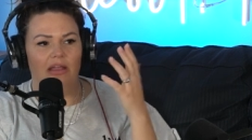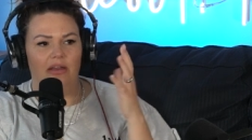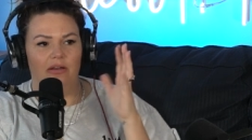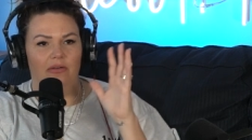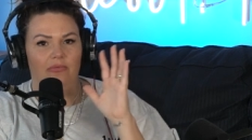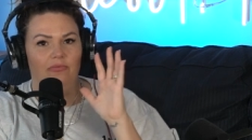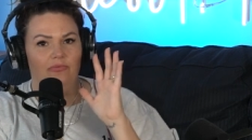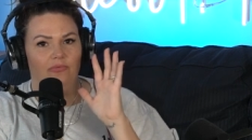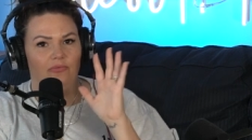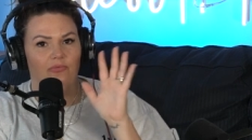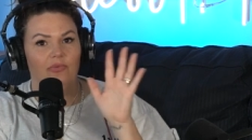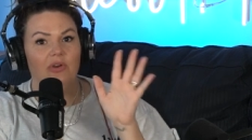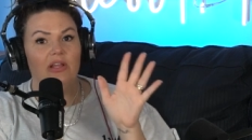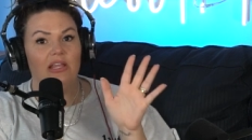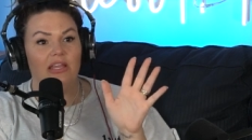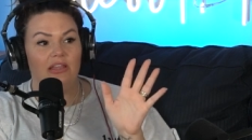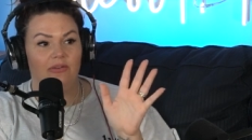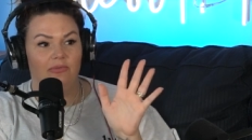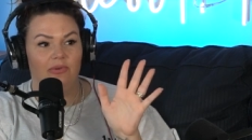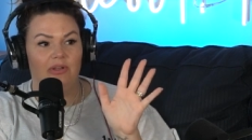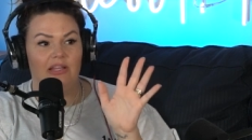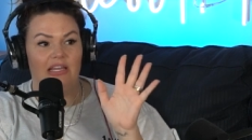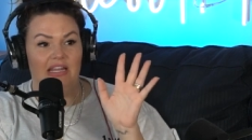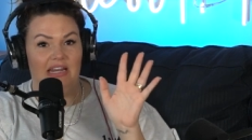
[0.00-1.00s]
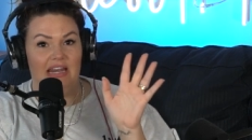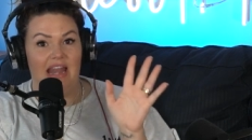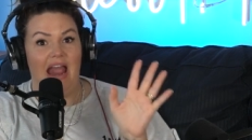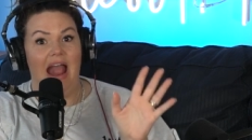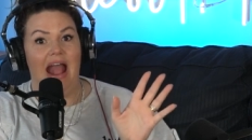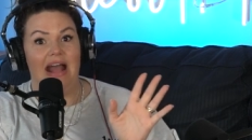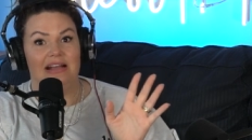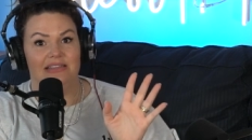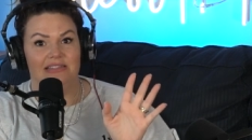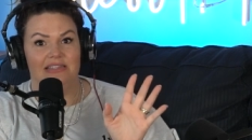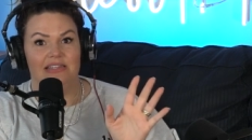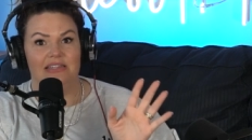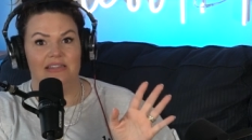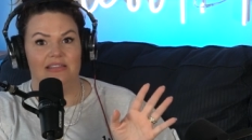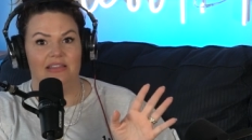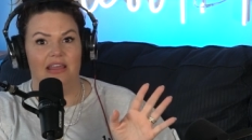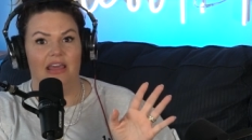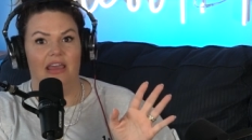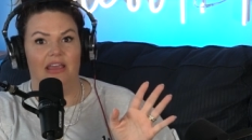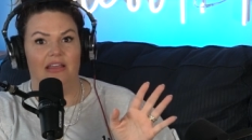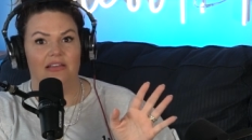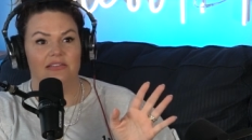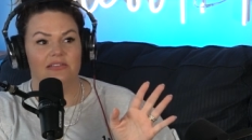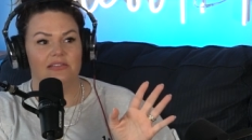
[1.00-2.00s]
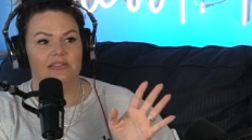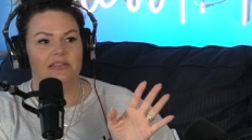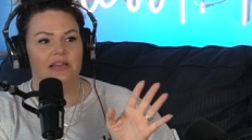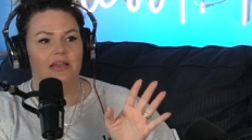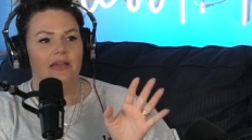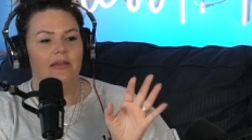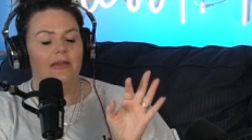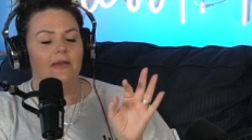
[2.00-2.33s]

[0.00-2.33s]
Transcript: you know, really, really nasty things.